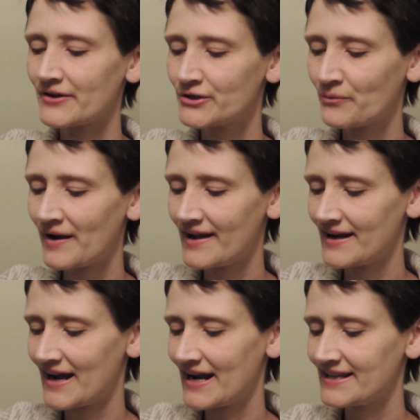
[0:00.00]
You know
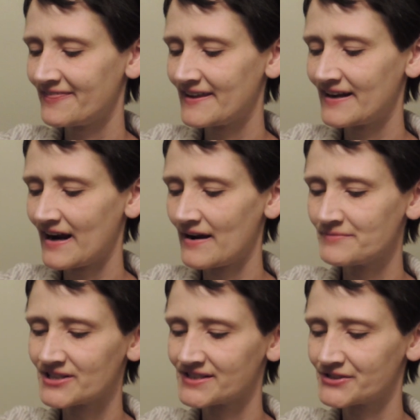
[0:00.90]
what? I think
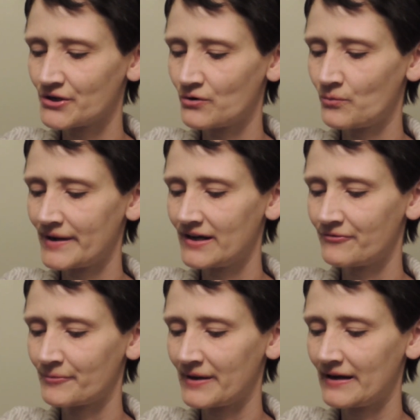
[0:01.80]
I'm just so weak
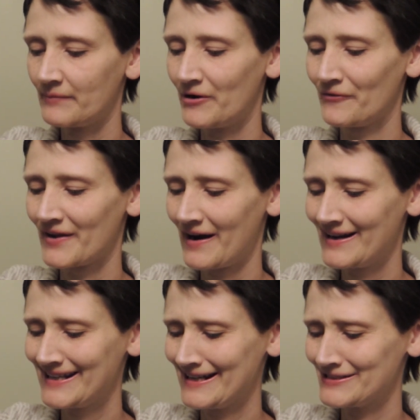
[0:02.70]
from chemo that
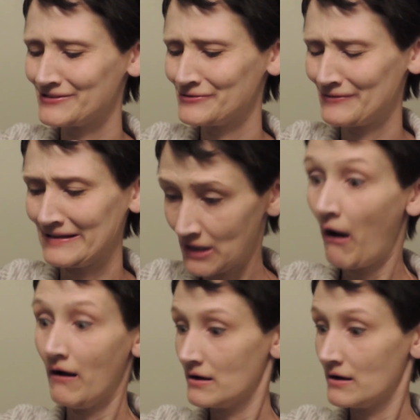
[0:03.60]
I can't do this.